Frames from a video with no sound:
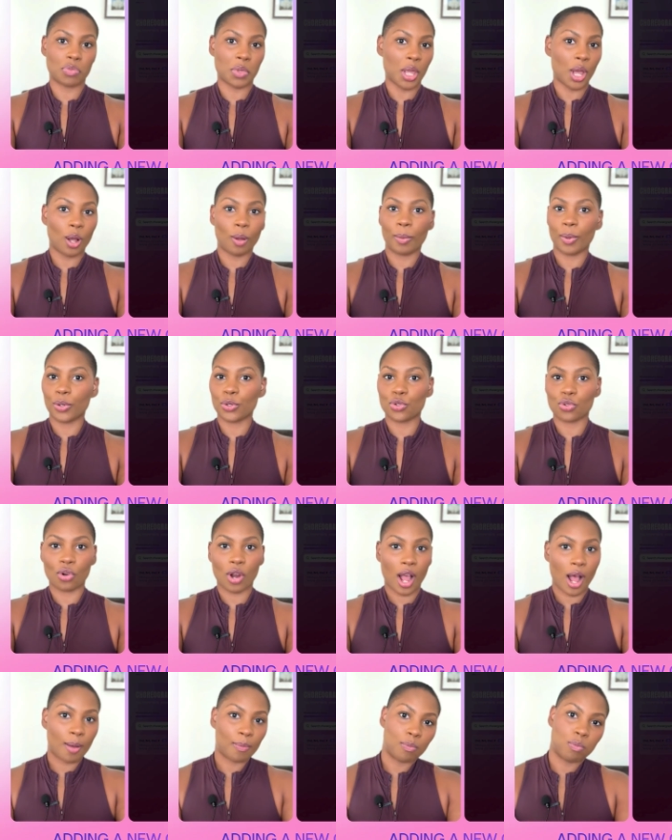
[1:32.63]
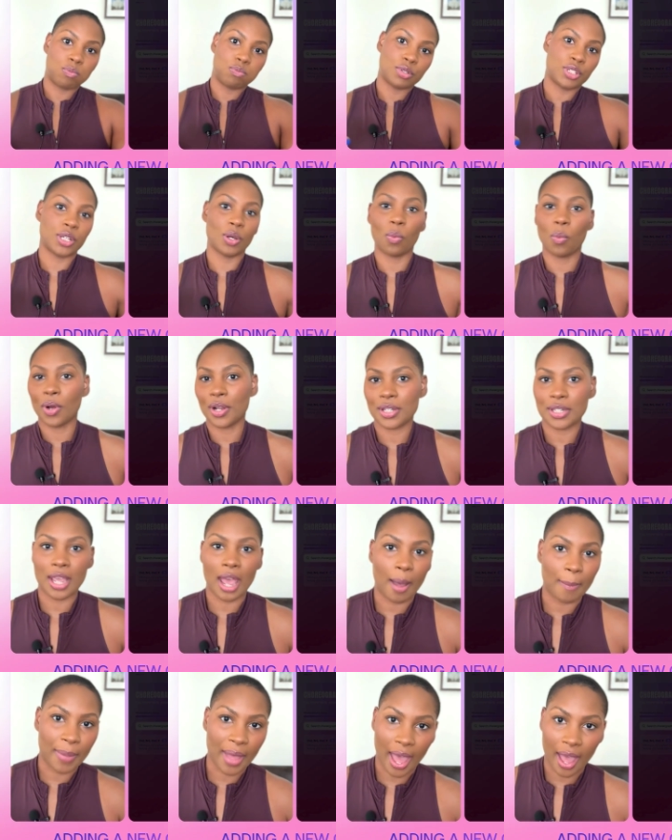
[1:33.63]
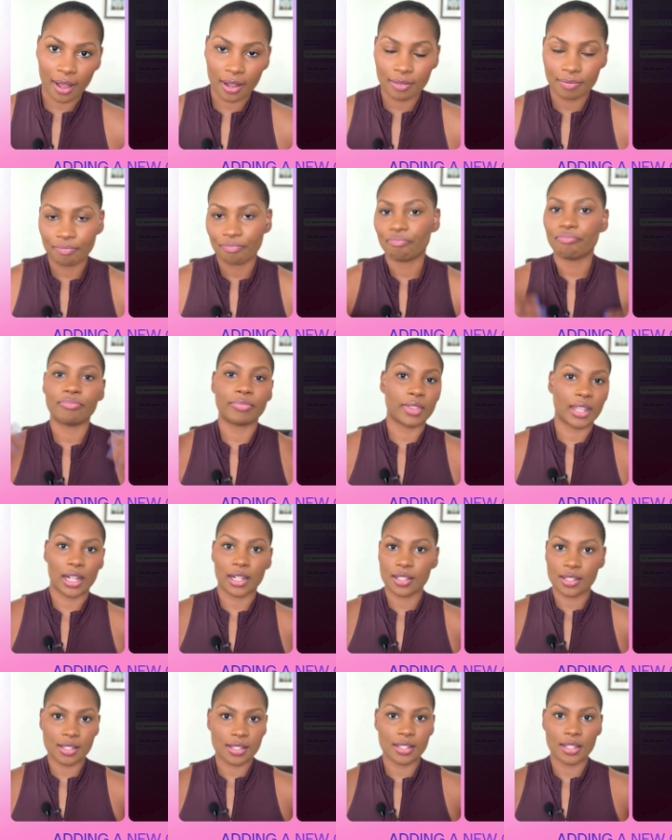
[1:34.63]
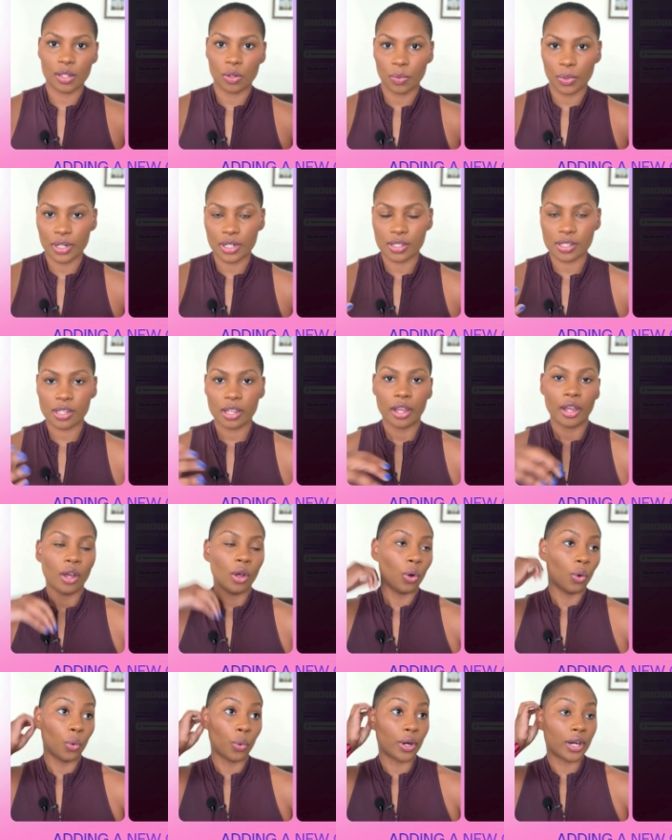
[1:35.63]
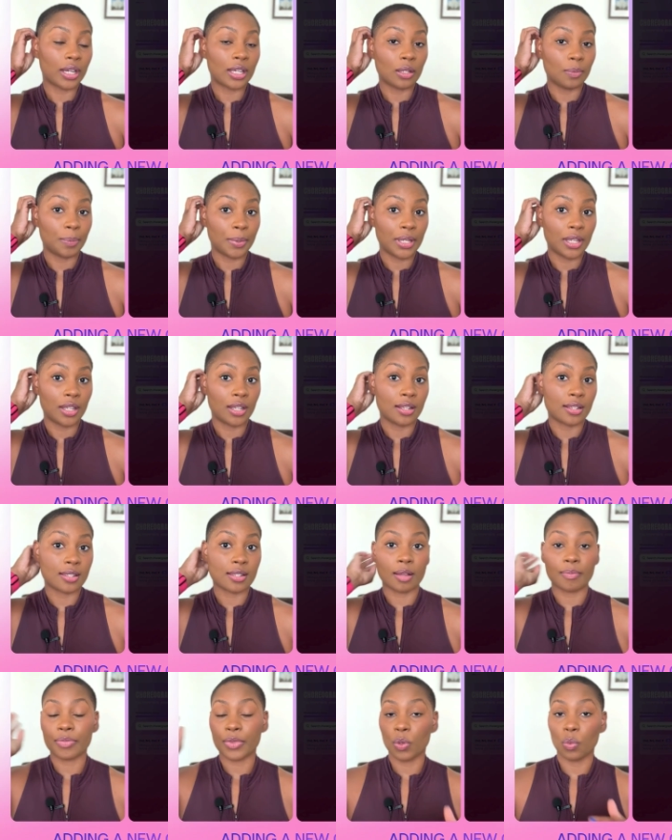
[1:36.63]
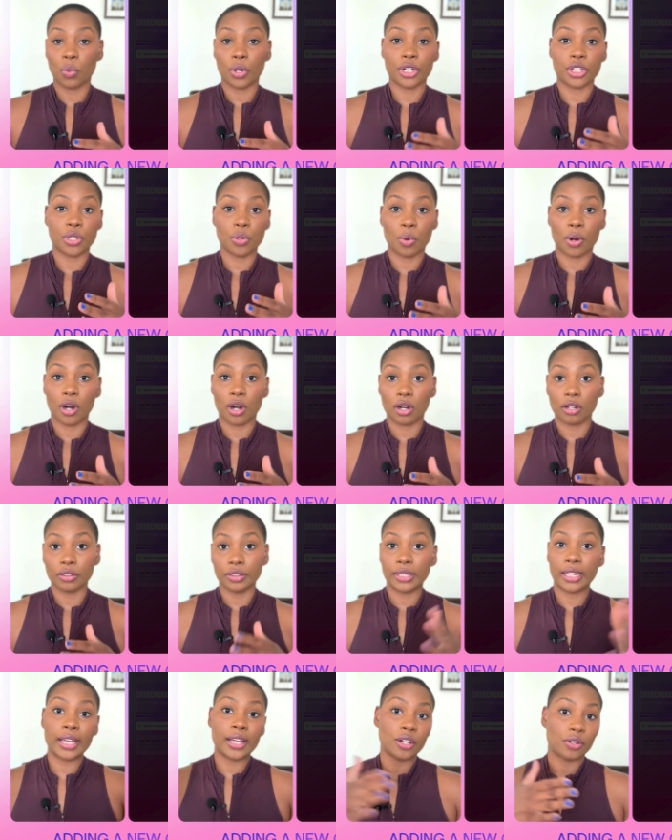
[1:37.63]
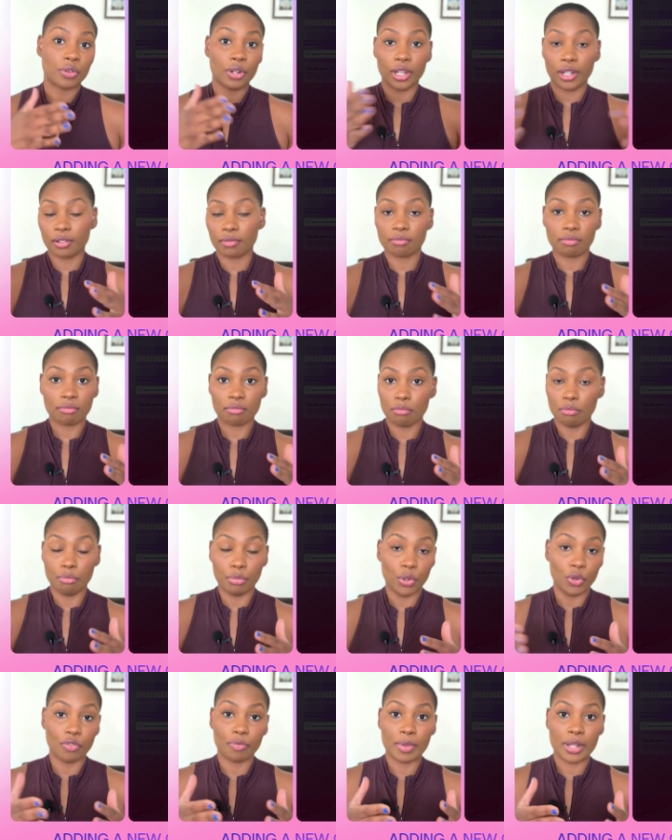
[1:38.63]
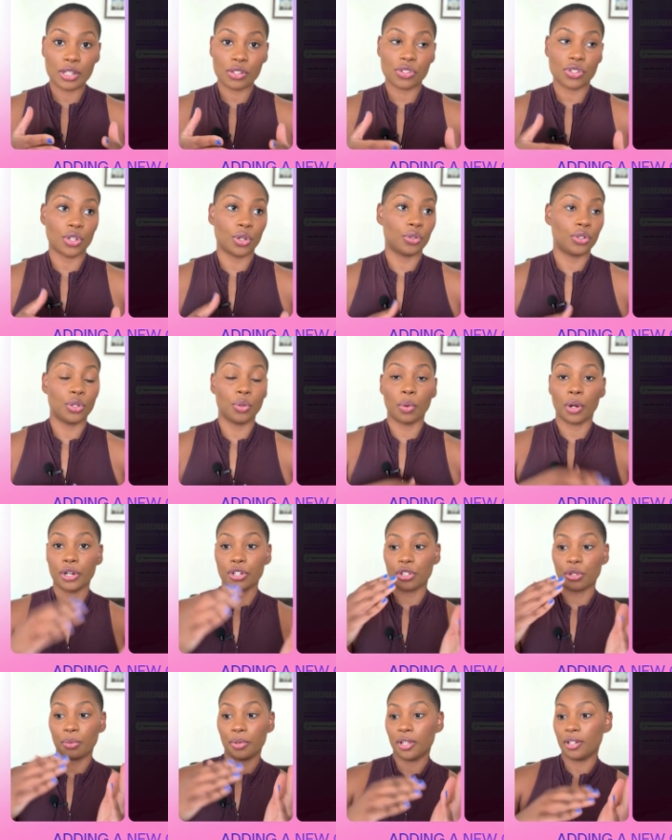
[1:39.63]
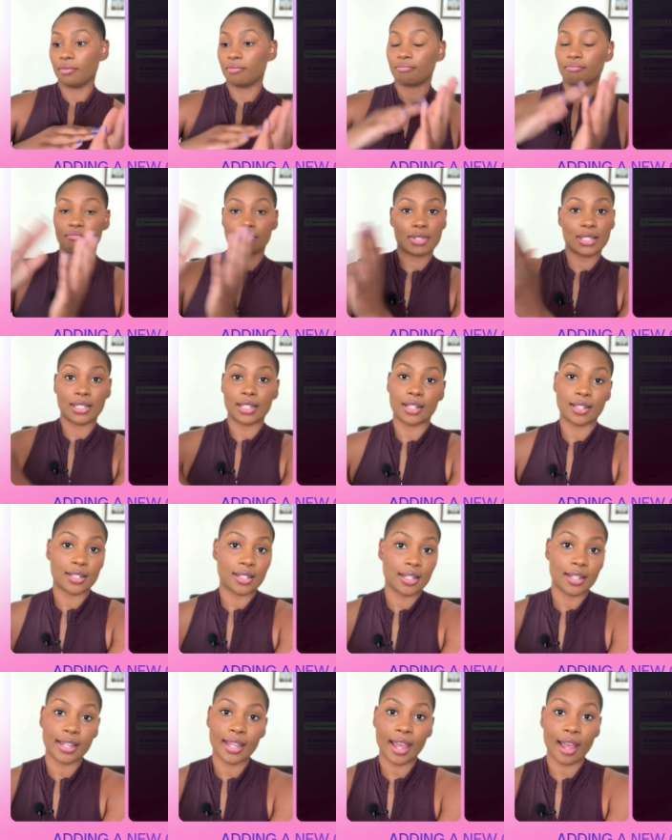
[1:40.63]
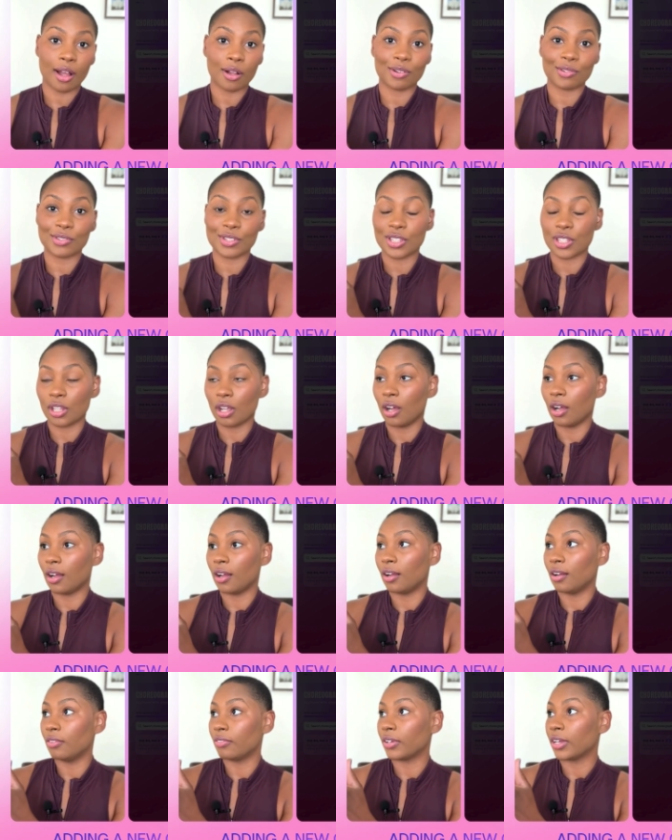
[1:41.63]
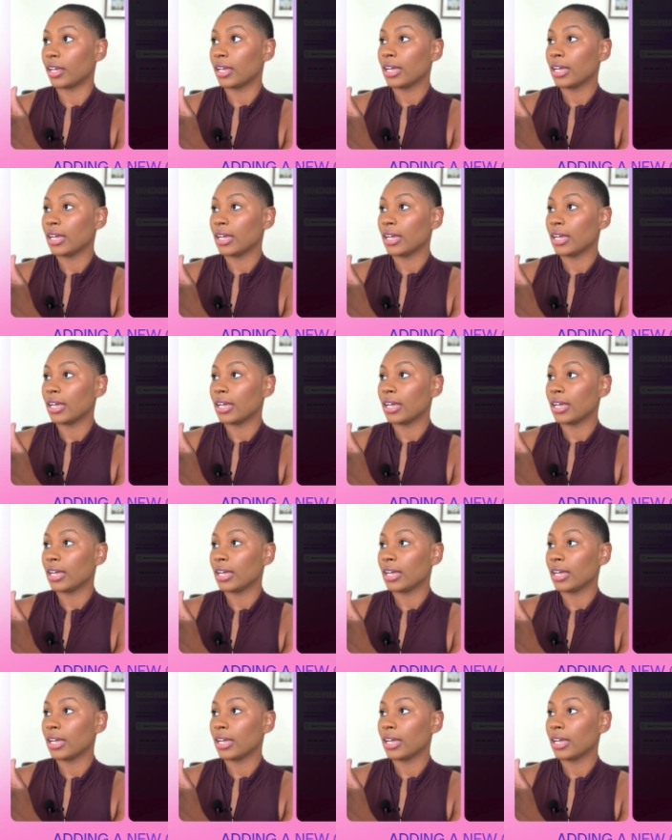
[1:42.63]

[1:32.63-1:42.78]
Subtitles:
elbow drop to one tap back. That's the sequence. Or it could be something where you are layering movements. So you are doing 16 counts of